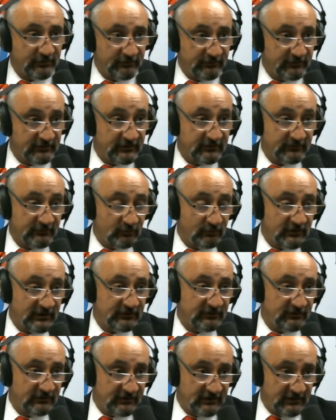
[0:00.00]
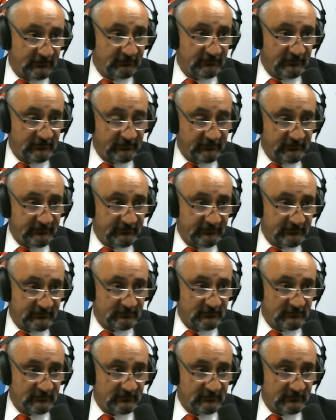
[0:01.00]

So there's a way to catch the system.